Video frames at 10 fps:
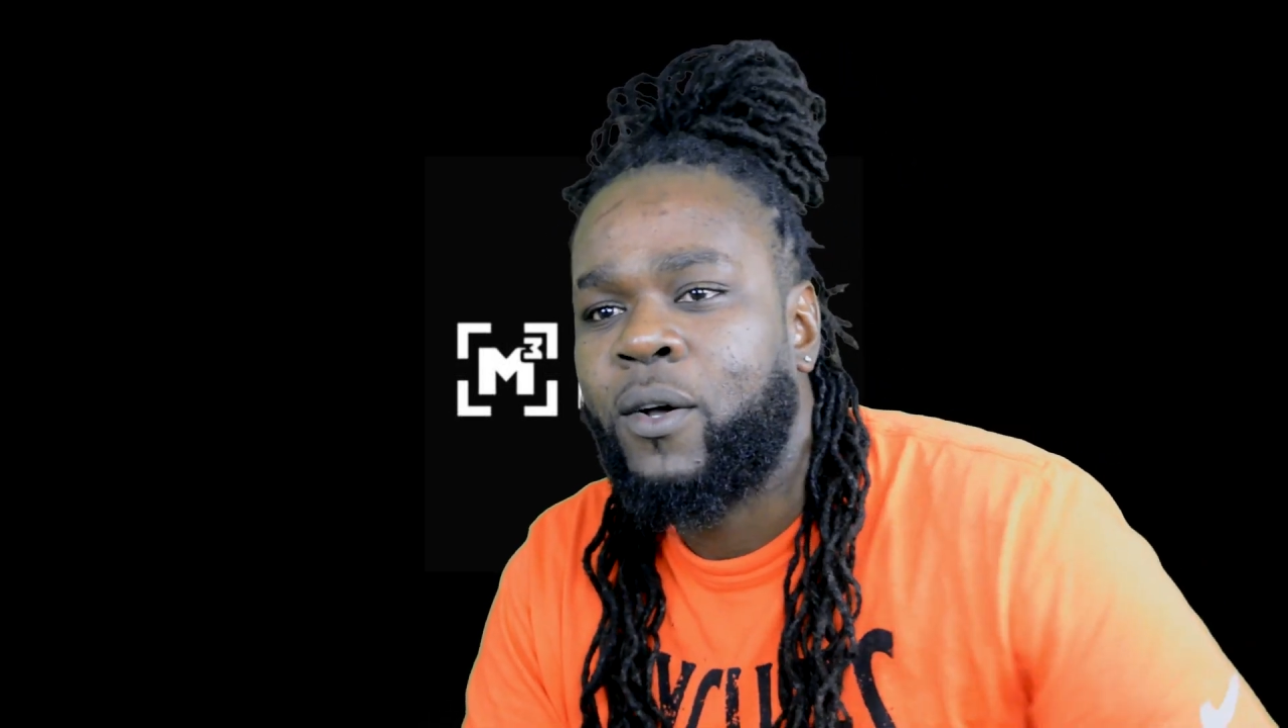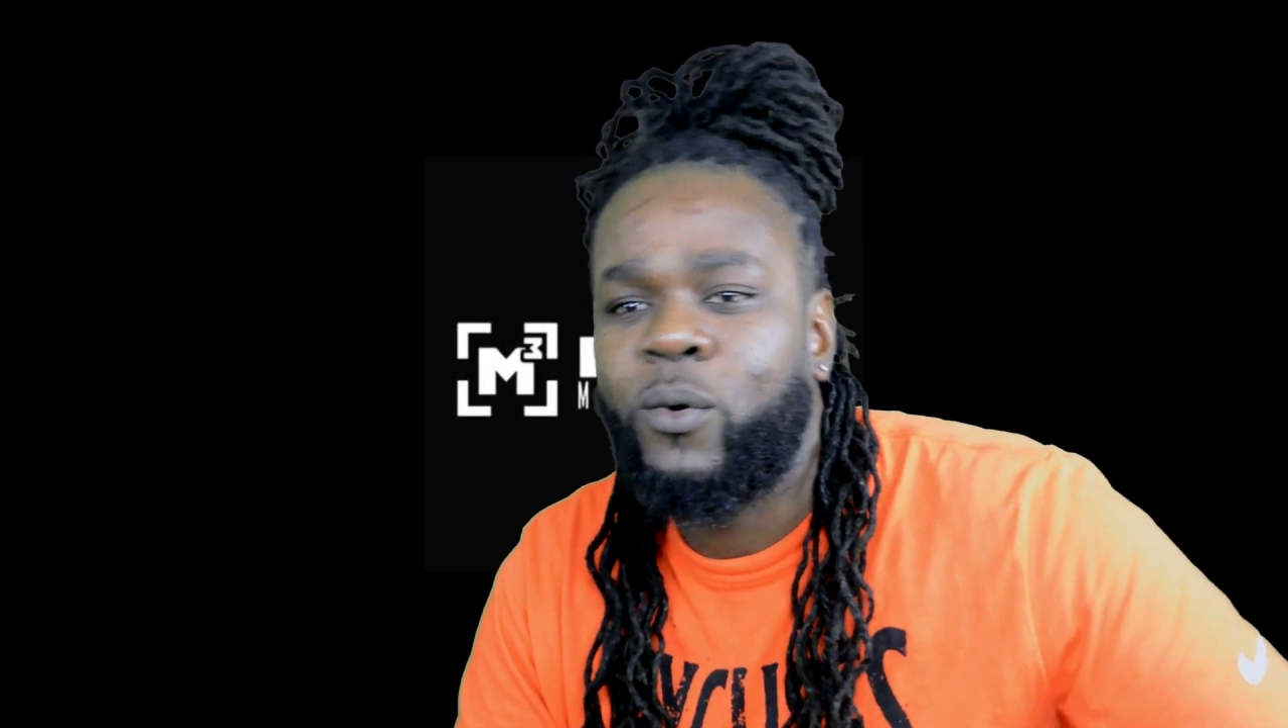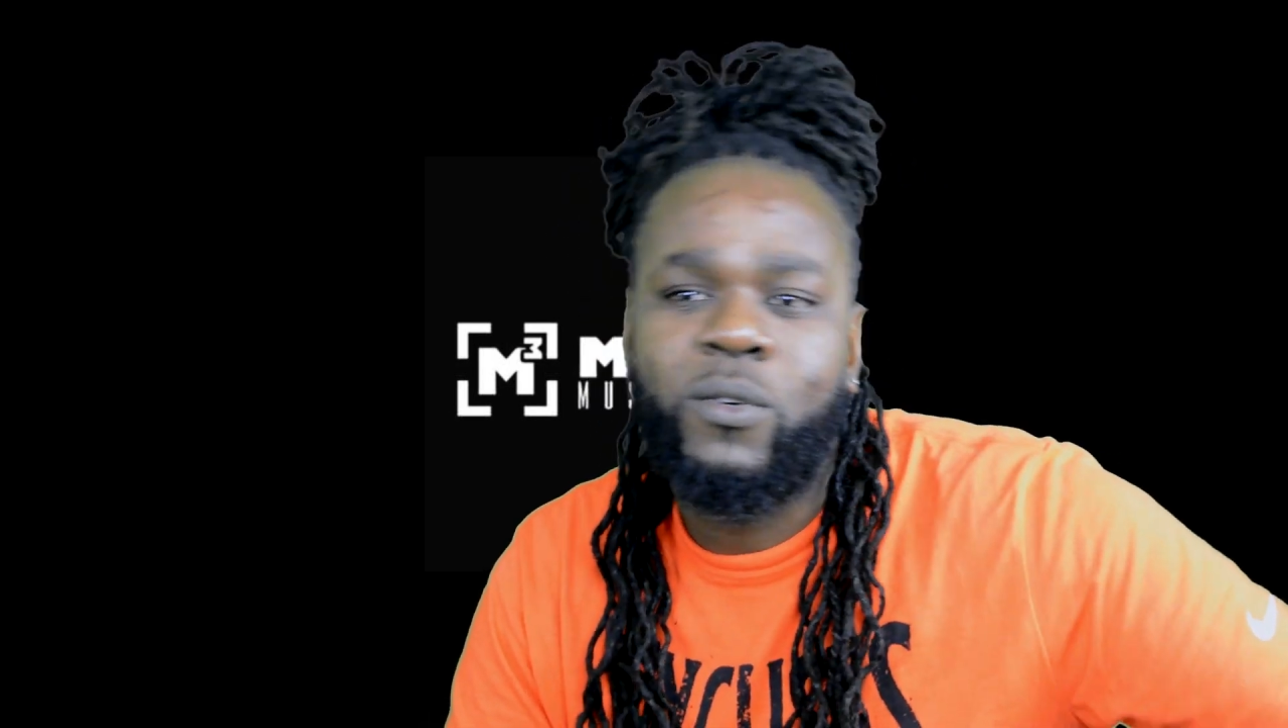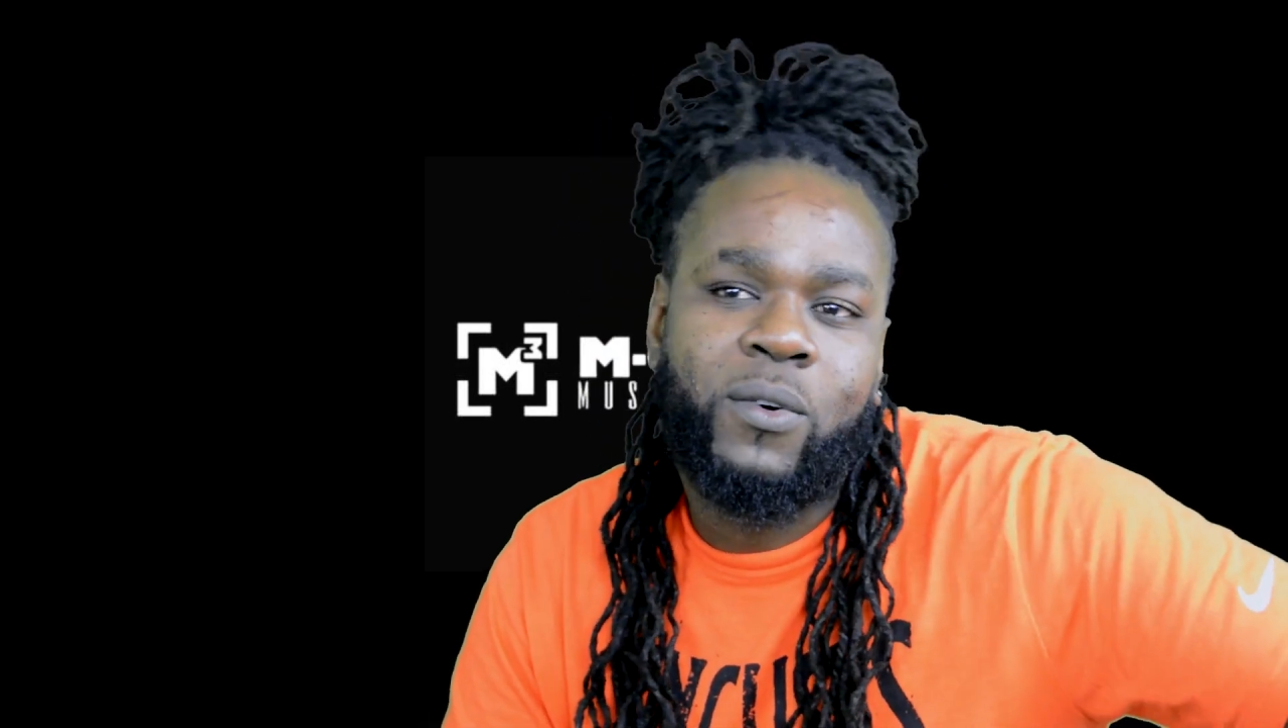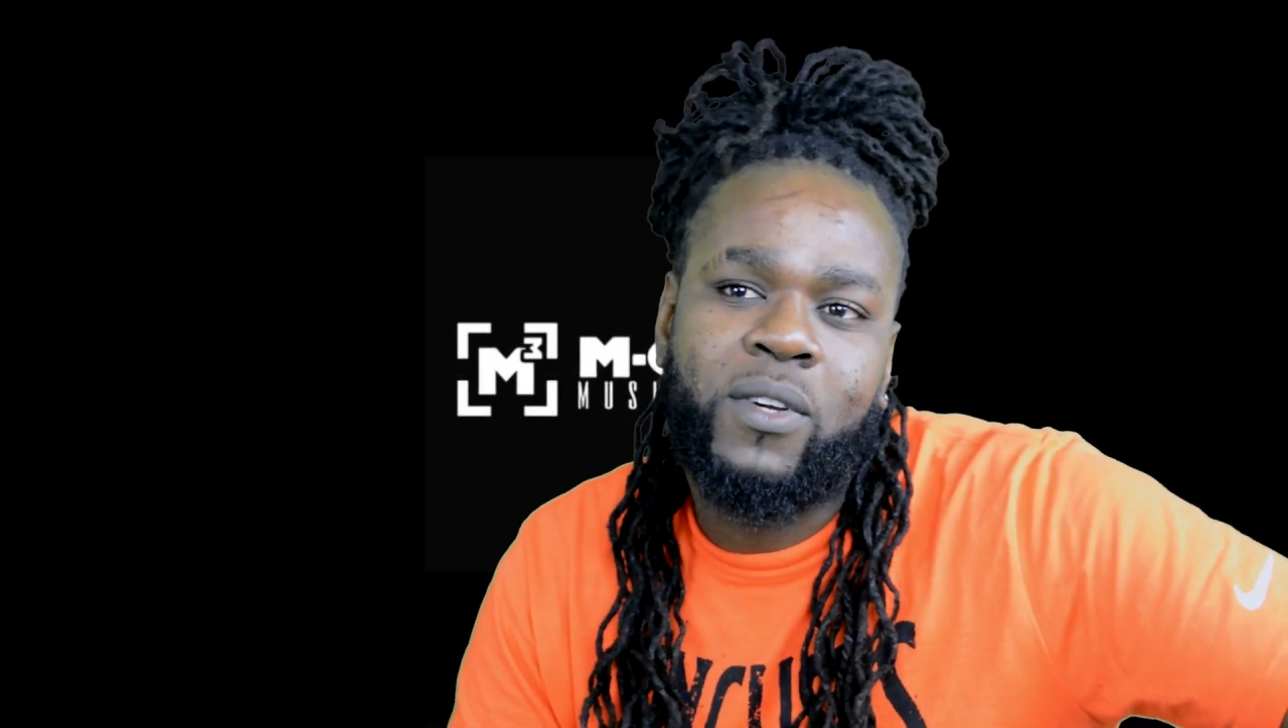
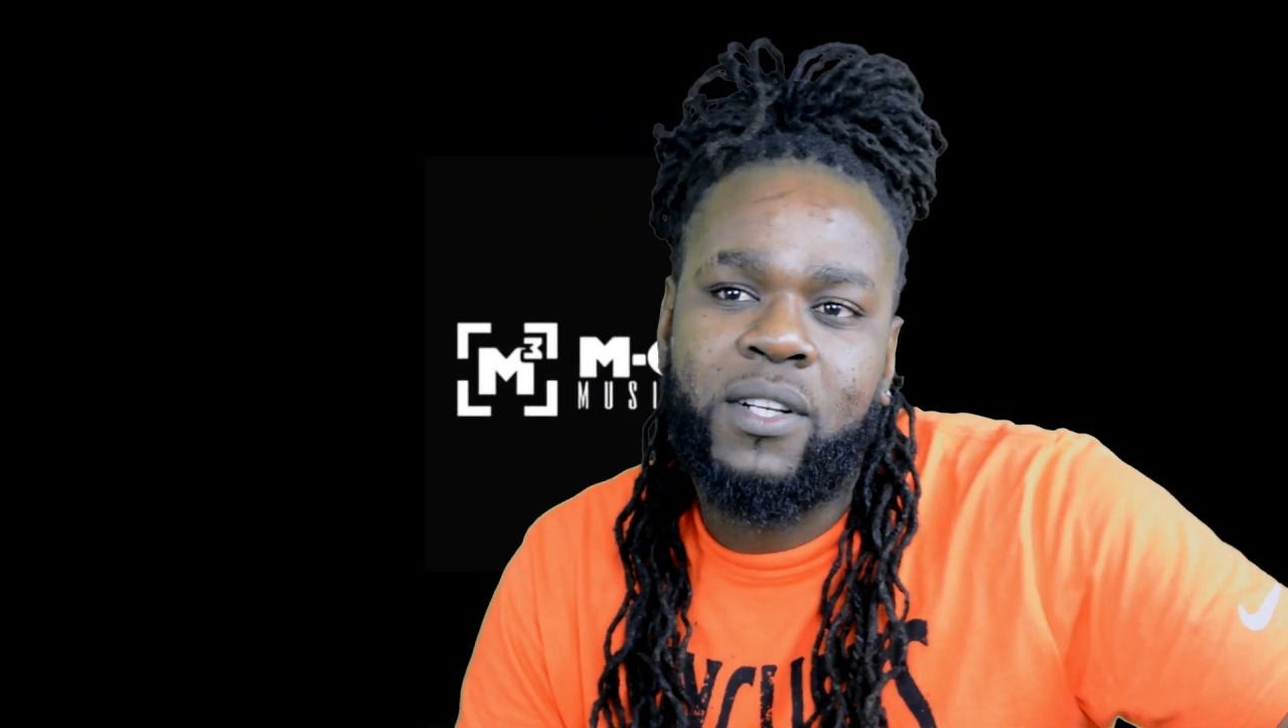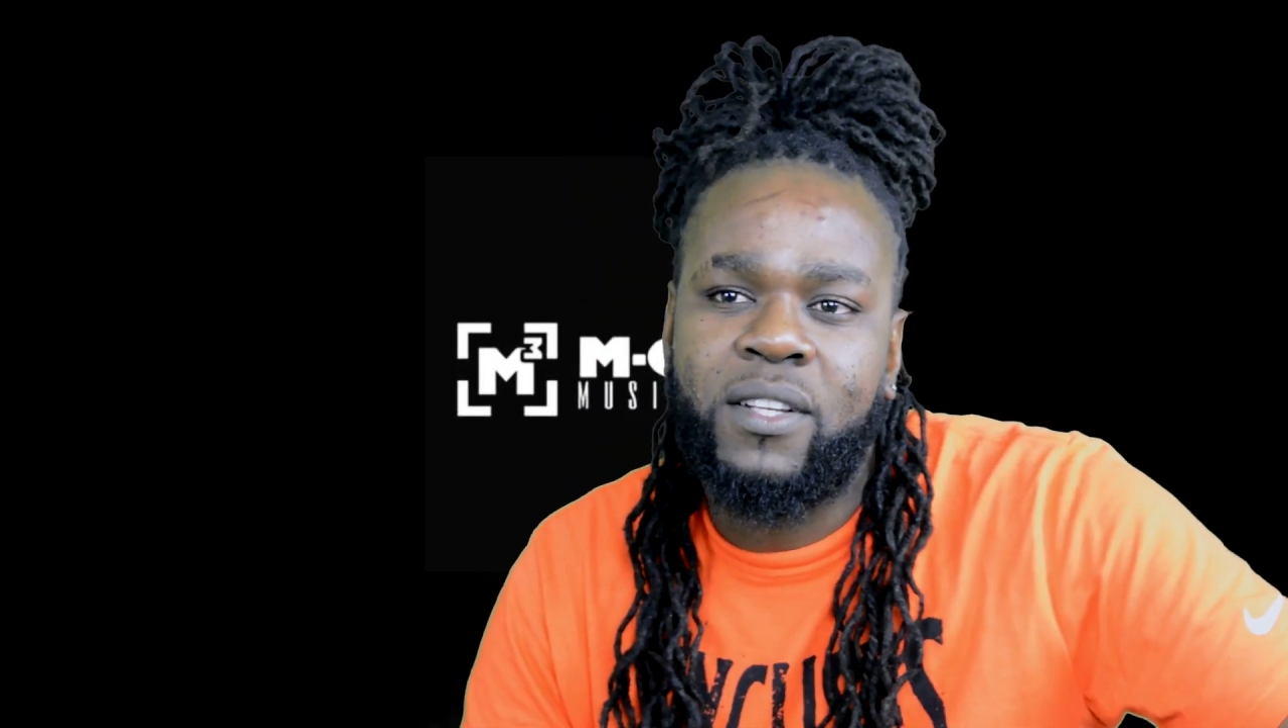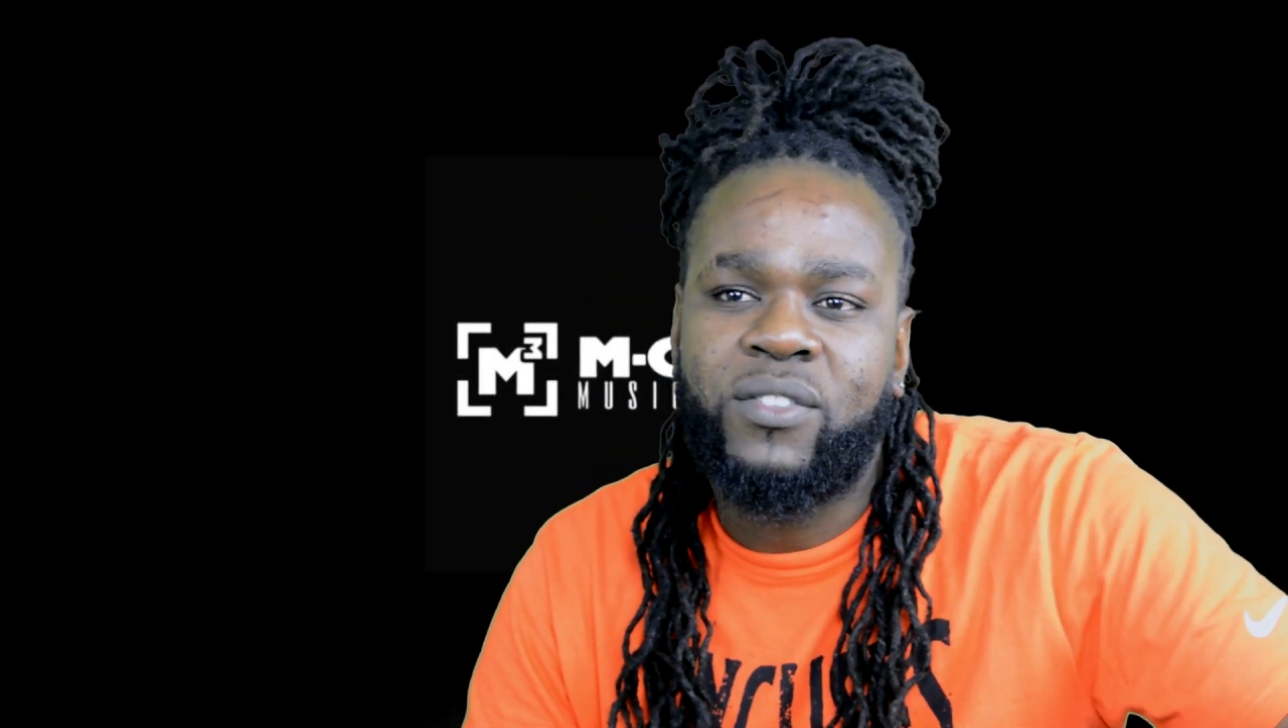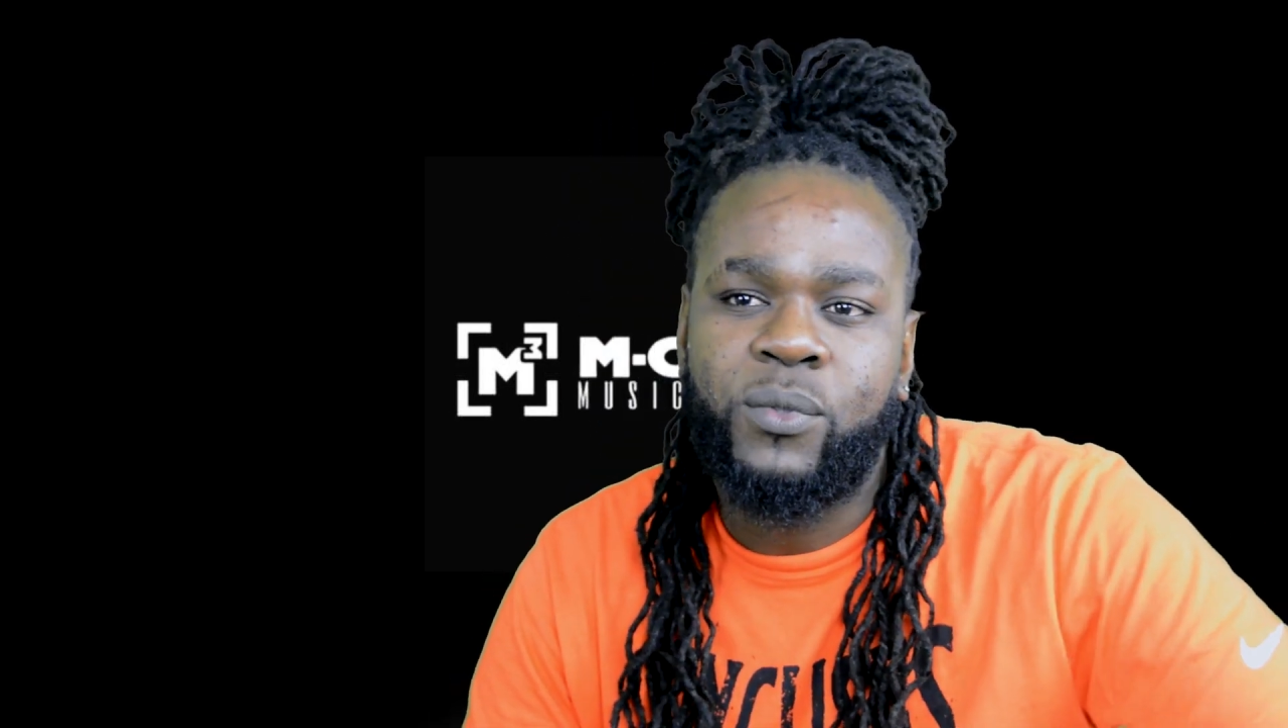doing this,